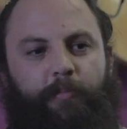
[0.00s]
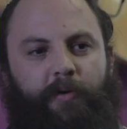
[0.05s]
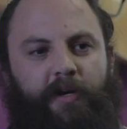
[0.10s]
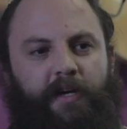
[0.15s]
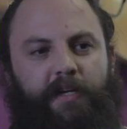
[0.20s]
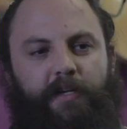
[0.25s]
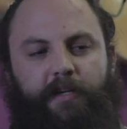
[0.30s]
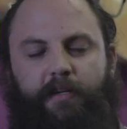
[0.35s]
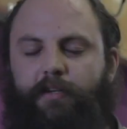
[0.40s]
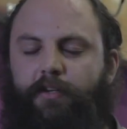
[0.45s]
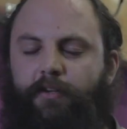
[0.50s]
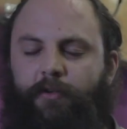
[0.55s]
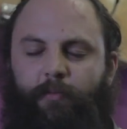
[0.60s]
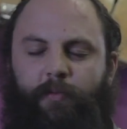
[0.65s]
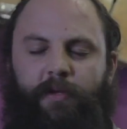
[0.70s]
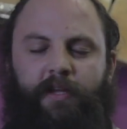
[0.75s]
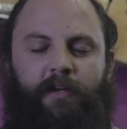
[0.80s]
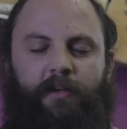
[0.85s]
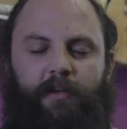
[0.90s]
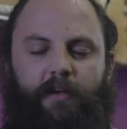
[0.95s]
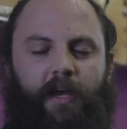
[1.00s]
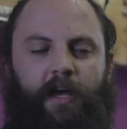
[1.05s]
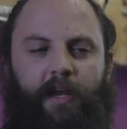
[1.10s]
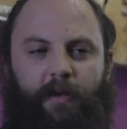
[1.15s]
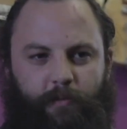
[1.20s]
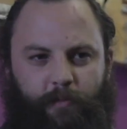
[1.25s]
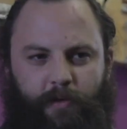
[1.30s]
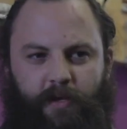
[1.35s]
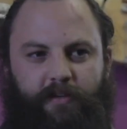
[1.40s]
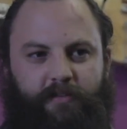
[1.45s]
But you beat it
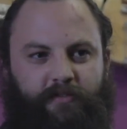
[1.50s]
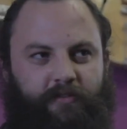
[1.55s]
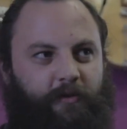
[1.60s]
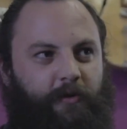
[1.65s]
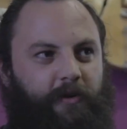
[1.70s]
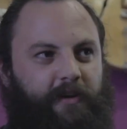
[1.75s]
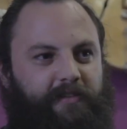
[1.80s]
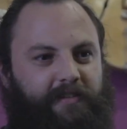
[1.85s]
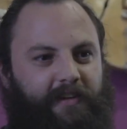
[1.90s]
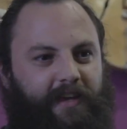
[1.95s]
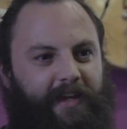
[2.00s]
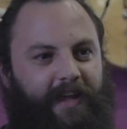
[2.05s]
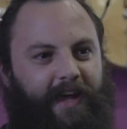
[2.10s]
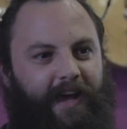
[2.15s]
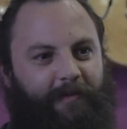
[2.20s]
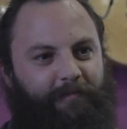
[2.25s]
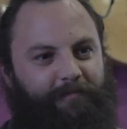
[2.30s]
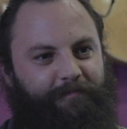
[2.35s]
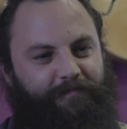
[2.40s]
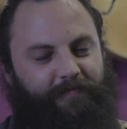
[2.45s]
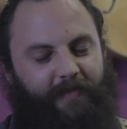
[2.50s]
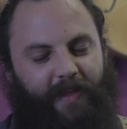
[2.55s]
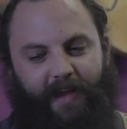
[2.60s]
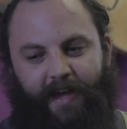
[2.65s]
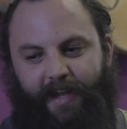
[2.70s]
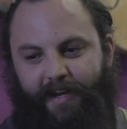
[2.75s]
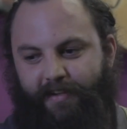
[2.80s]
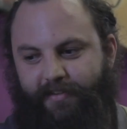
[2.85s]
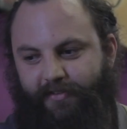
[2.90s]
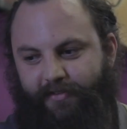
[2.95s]
and it makes a noise like that.
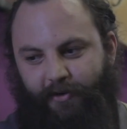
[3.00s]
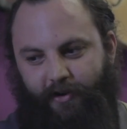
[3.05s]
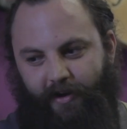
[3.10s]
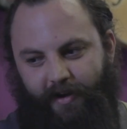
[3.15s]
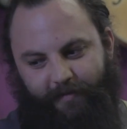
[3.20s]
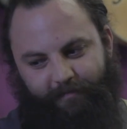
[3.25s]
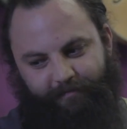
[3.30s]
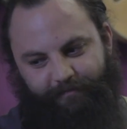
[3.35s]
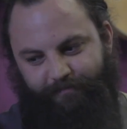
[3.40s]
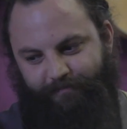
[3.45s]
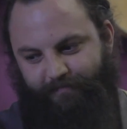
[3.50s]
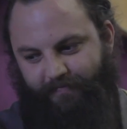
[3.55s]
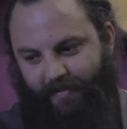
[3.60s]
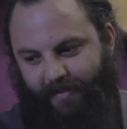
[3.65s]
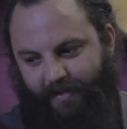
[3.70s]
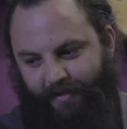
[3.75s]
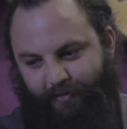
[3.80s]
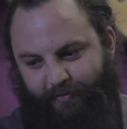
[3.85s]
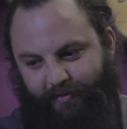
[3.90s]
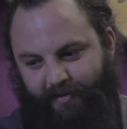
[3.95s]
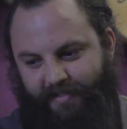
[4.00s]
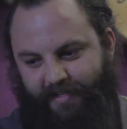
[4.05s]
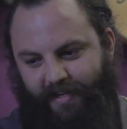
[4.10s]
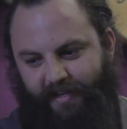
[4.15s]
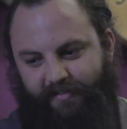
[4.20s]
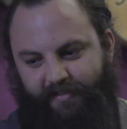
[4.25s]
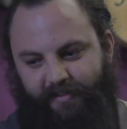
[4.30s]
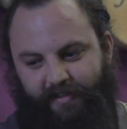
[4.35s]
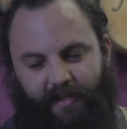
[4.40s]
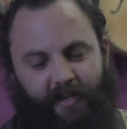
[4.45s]
And it's great. It's
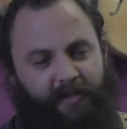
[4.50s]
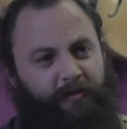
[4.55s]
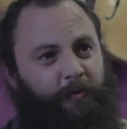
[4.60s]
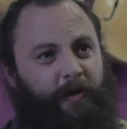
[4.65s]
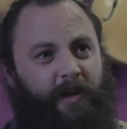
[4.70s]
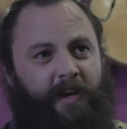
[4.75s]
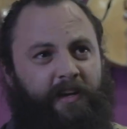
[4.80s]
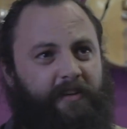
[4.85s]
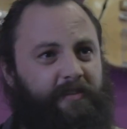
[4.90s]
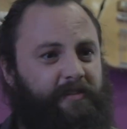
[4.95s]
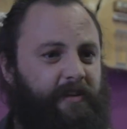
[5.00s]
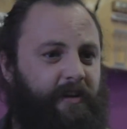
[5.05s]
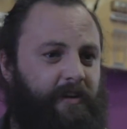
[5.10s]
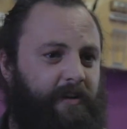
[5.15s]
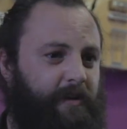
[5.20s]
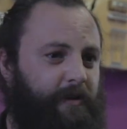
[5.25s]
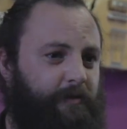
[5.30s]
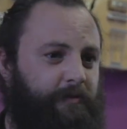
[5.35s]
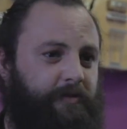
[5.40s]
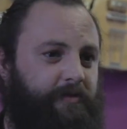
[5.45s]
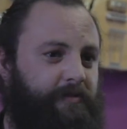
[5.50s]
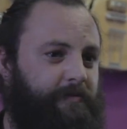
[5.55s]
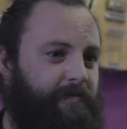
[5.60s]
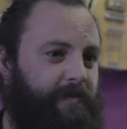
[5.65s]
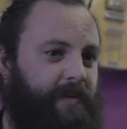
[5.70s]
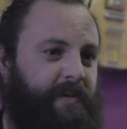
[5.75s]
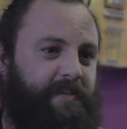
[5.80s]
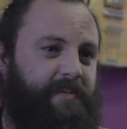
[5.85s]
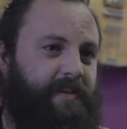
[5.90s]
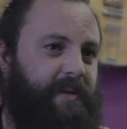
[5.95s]
fantastic. That's where Angus Young lives.
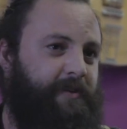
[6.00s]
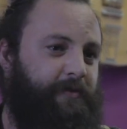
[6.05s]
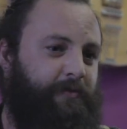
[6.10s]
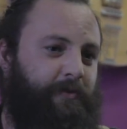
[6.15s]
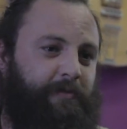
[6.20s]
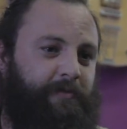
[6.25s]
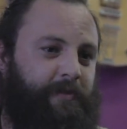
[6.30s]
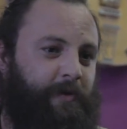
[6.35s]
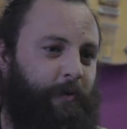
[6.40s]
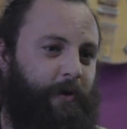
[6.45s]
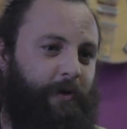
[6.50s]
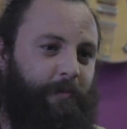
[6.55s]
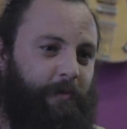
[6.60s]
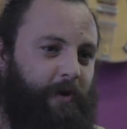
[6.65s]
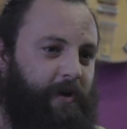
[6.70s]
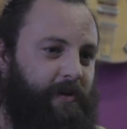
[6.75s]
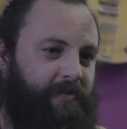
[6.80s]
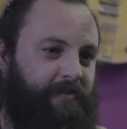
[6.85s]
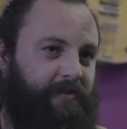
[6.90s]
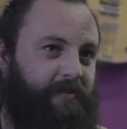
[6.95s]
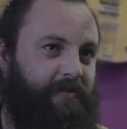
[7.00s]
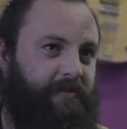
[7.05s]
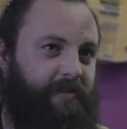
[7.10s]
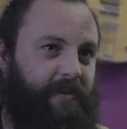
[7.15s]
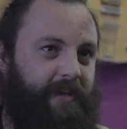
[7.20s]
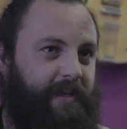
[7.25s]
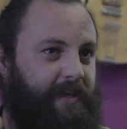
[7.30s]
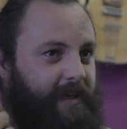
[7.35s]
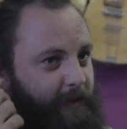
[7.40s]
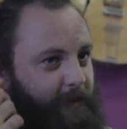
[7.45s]
He takes 50-watt Marshalls and he